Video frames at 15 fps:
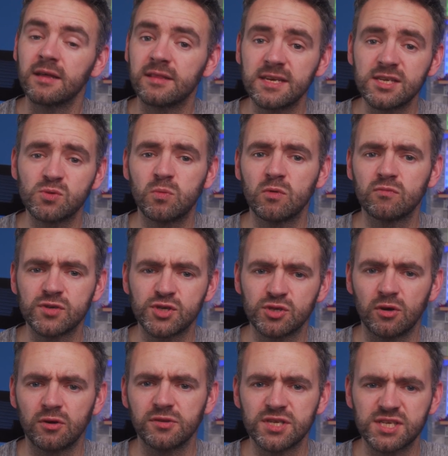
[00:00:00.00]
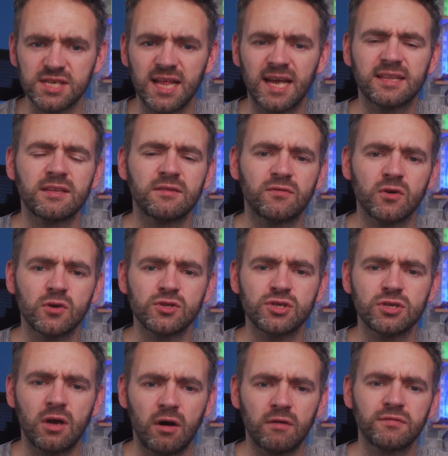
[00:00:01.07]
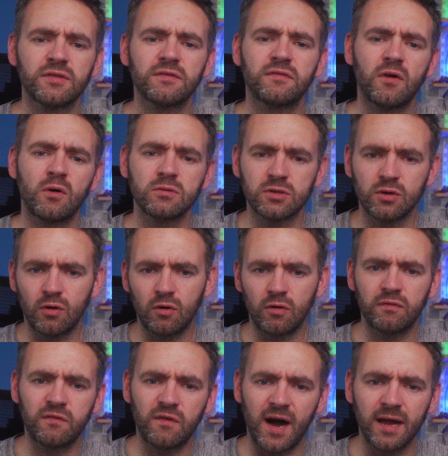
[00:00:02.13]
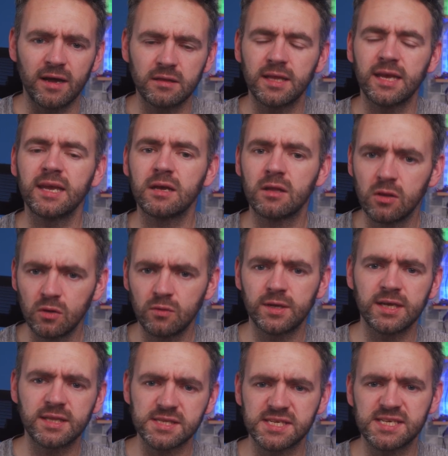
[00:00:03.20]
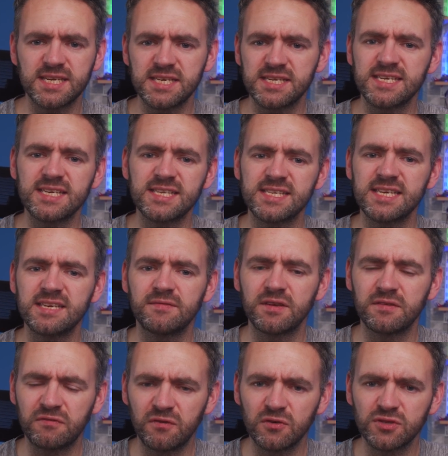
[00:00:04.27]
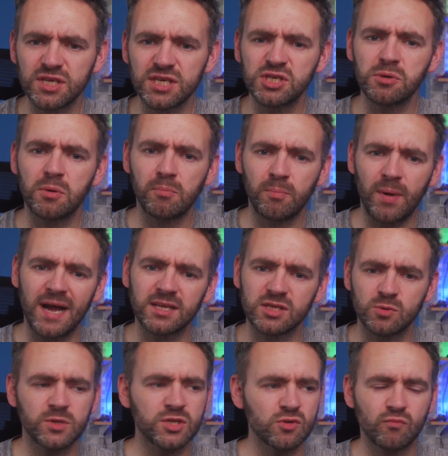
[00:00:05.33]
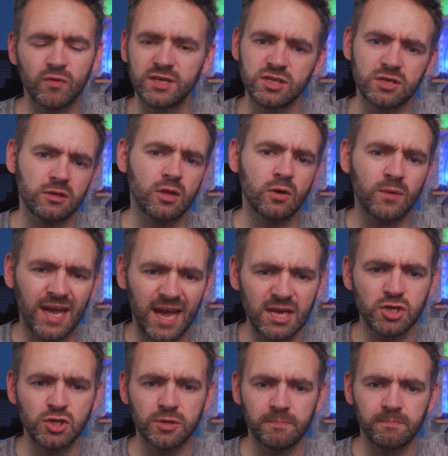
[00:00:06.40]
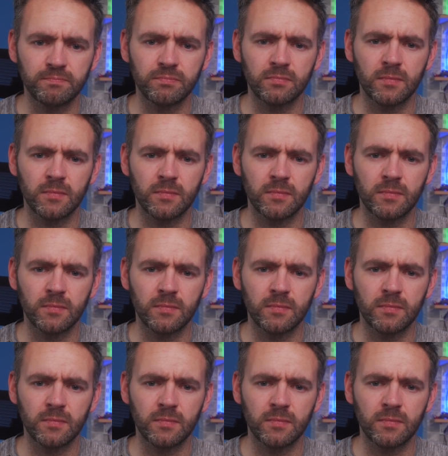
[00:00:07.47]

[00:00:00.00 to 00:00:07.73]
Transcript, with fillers: This will restore the selected version of the folder or file, including the CCTV footage, back to its original location.